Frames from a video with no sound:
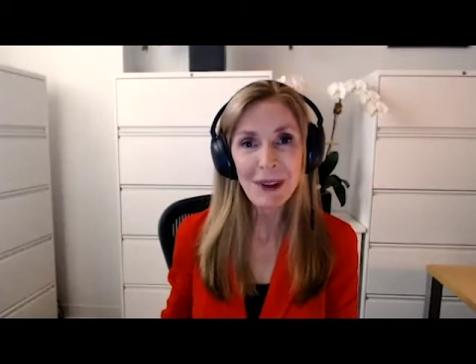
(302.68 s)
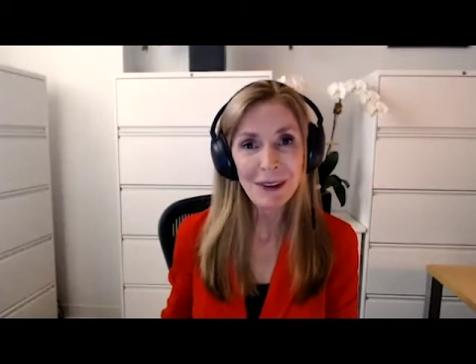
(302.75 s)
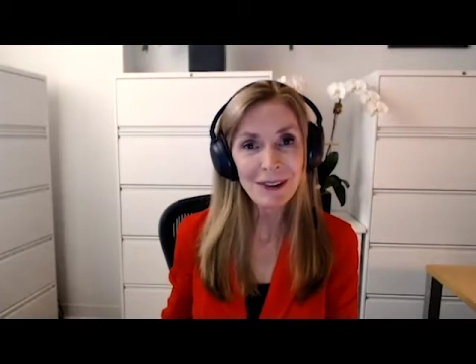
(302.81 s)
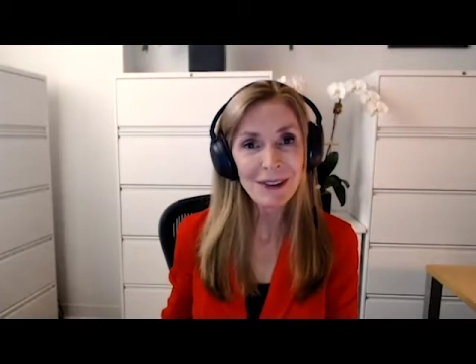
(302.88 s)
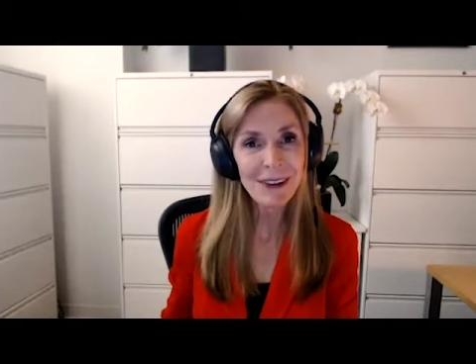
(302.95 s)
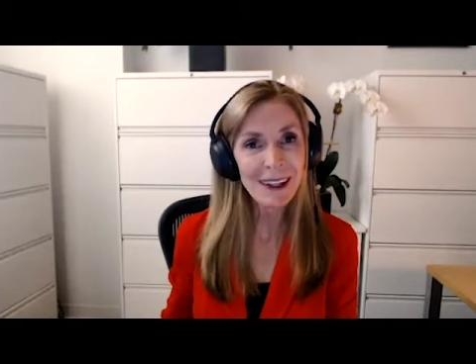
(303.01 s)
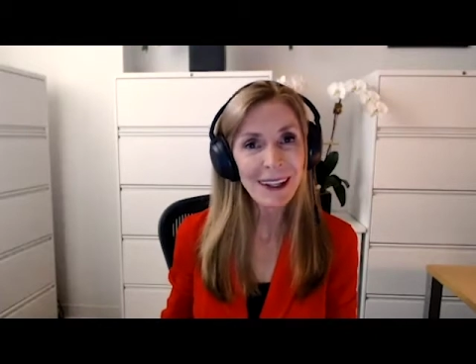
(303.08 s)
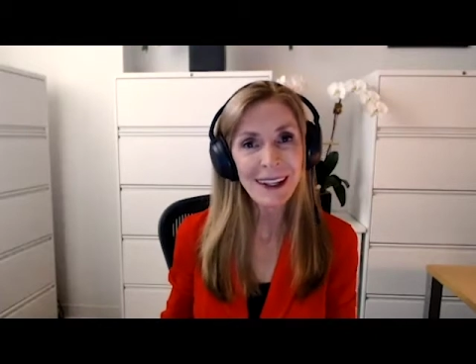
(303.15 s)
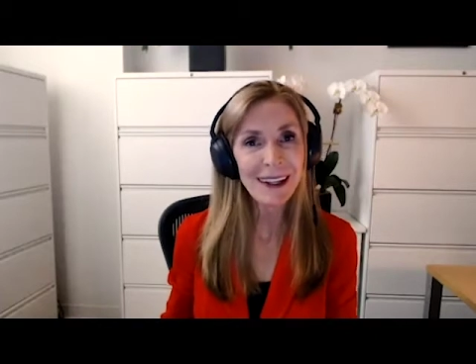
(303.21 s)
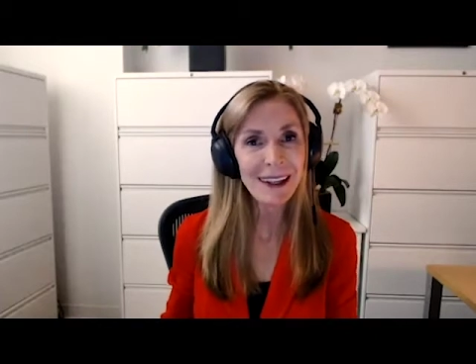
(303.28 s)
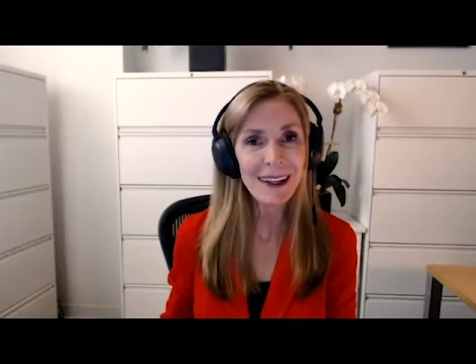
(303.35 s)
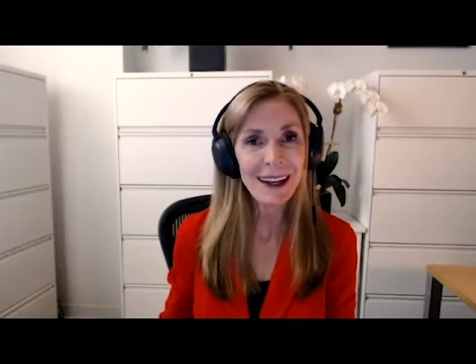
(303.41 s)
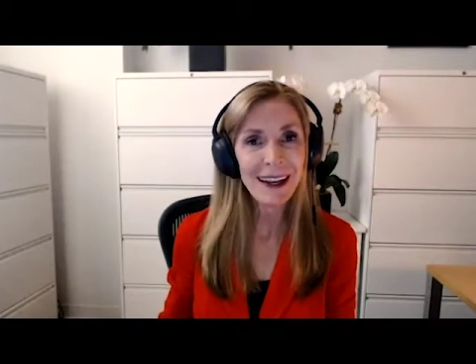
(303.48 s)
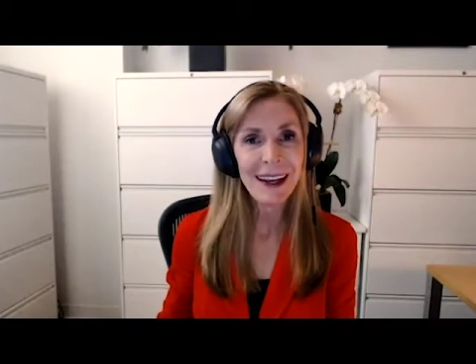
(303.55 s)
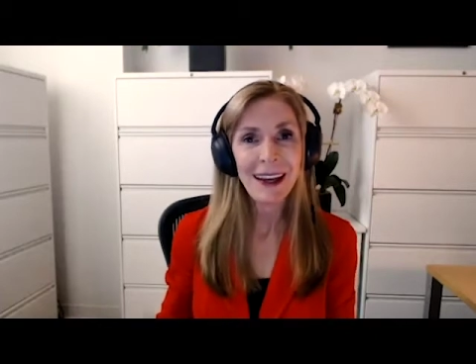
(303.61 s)
is
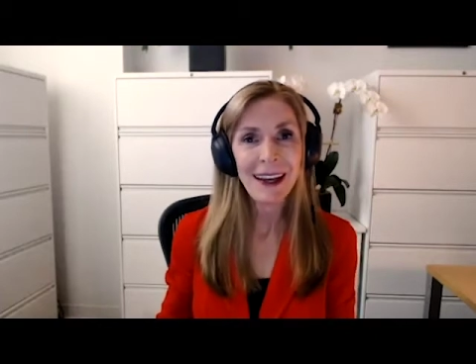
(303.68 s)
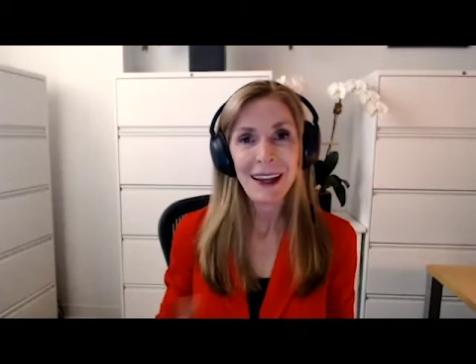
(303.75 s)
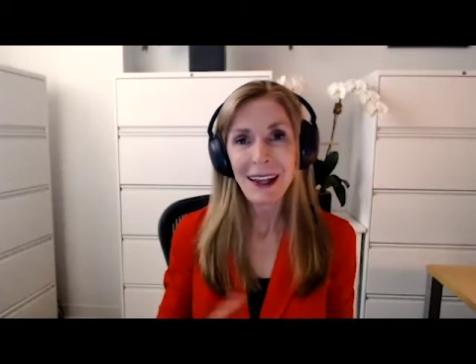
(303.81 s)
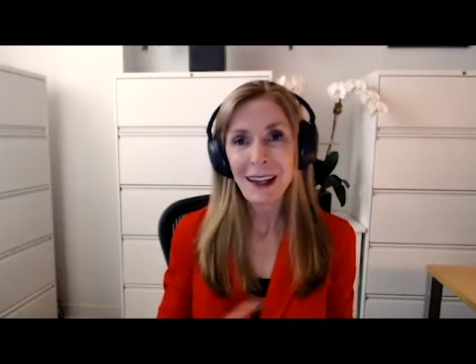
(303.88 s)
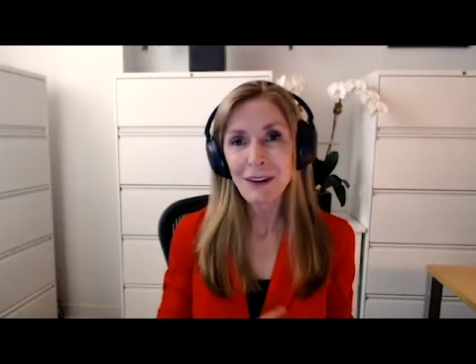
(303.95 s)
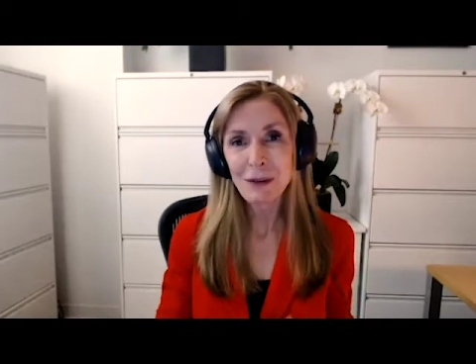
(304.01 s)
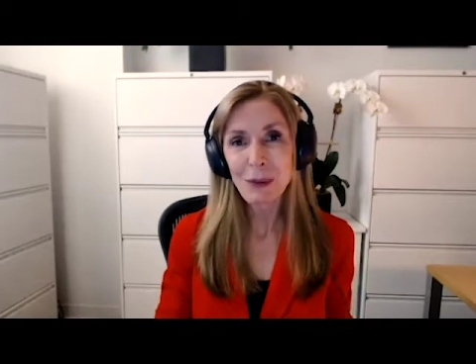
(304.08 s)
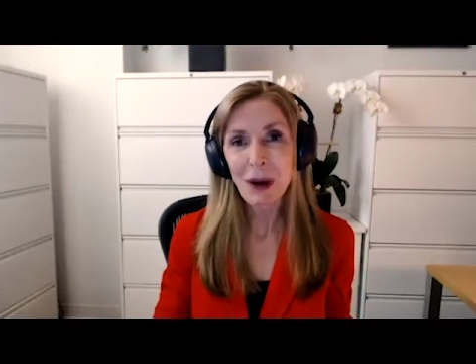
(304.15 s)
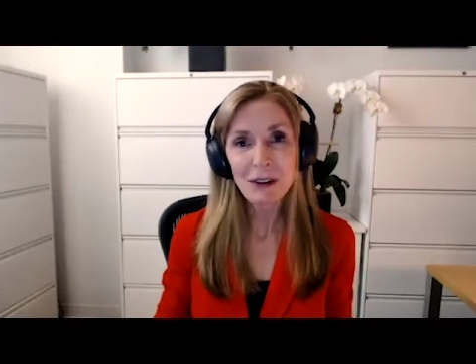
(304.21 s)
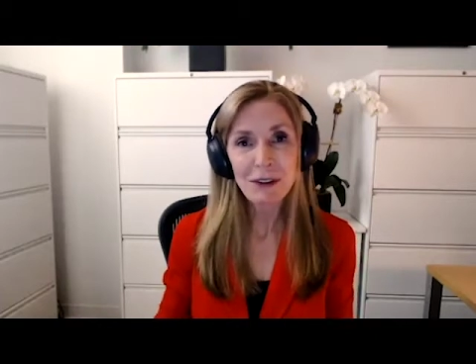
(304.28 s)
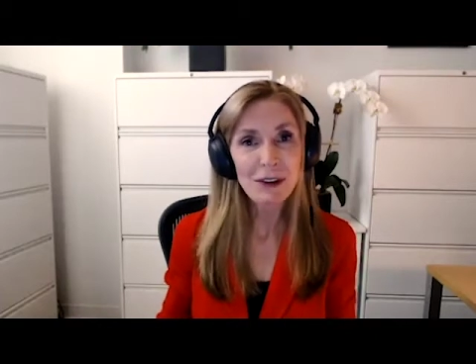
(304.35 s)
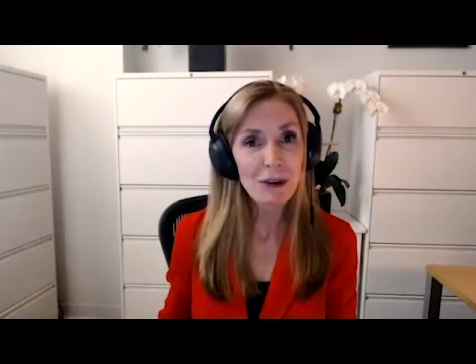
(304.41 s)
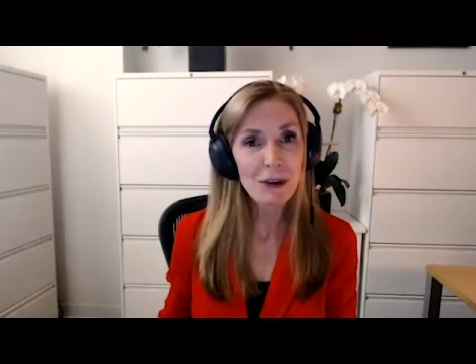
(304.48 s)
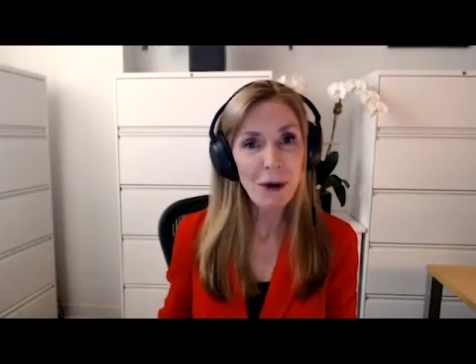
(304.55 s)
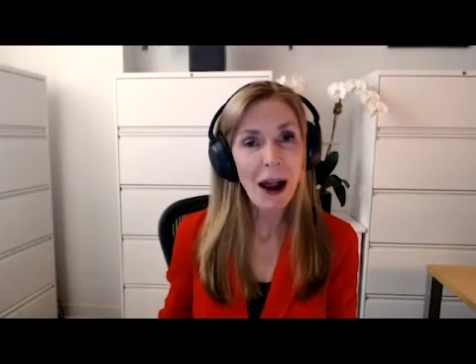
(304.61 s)
the is
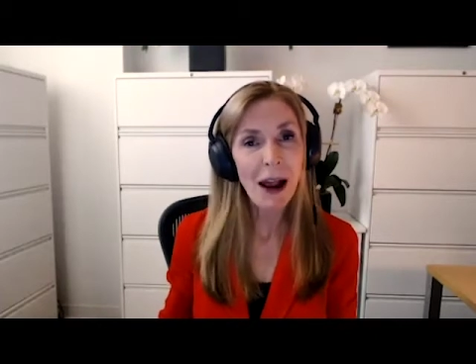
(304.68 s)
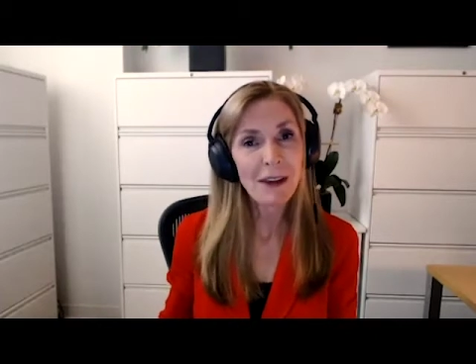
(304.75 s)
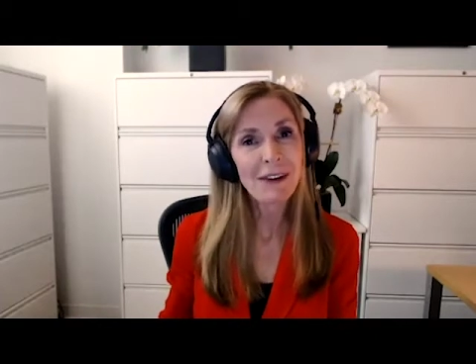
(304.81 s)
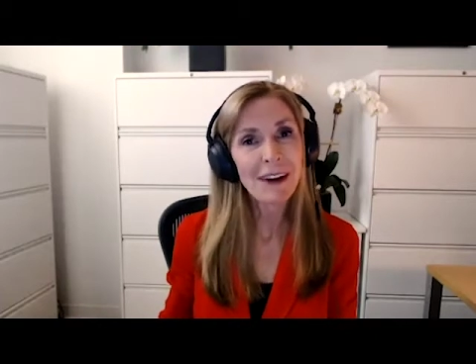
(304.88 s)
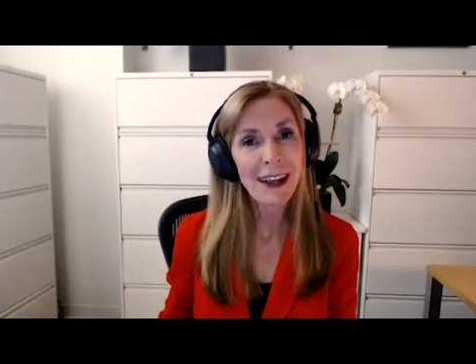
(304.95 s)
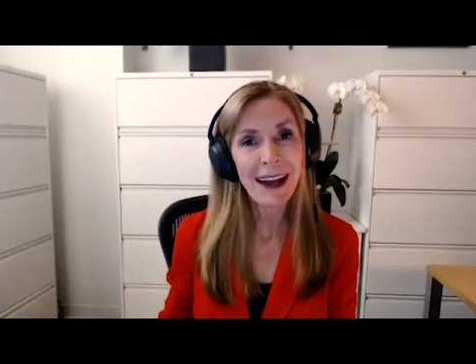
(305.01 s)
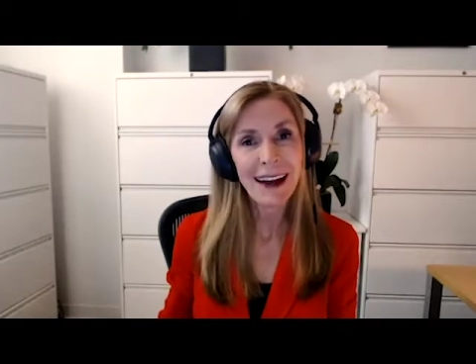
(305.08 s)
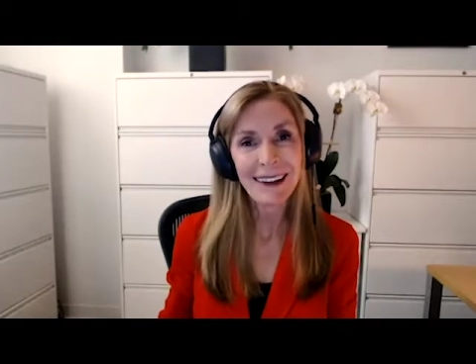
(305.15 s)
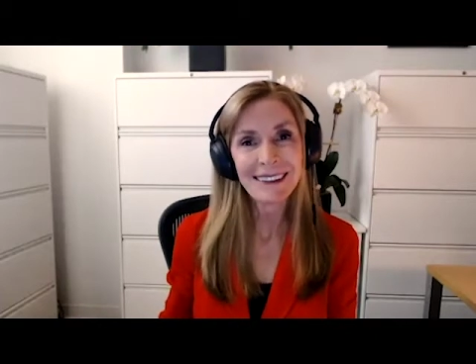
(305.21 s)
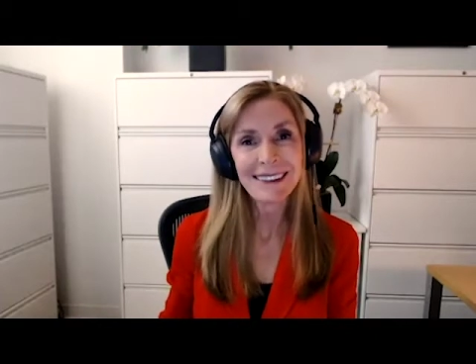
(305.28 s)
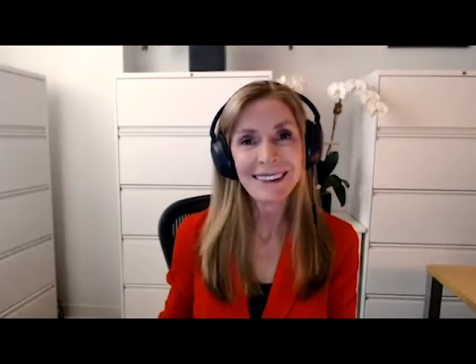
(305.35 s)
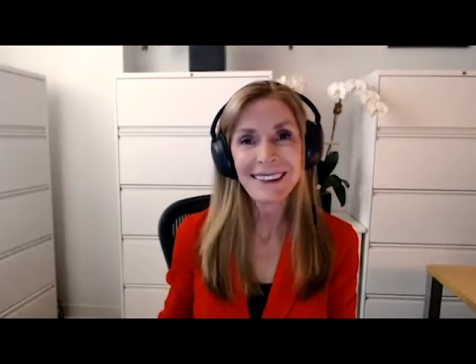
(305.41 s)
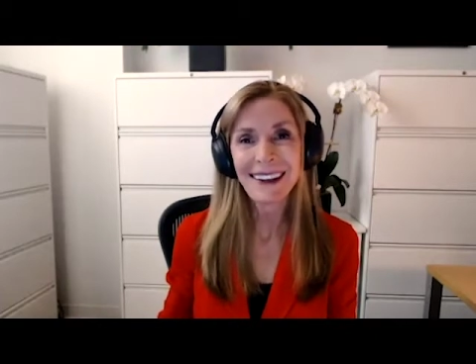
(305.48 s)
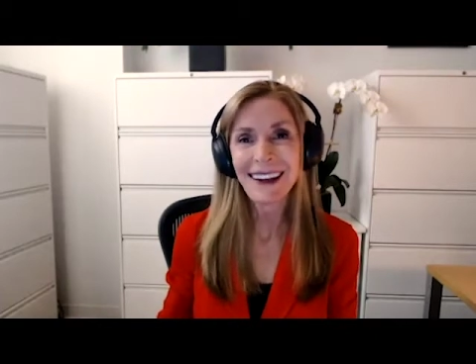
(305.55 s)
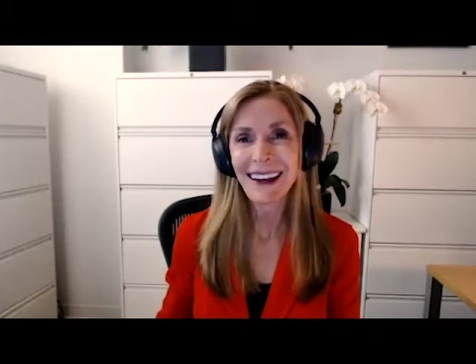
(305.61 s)
what's driving
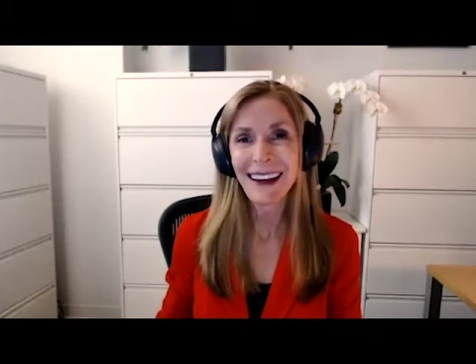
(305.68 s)
us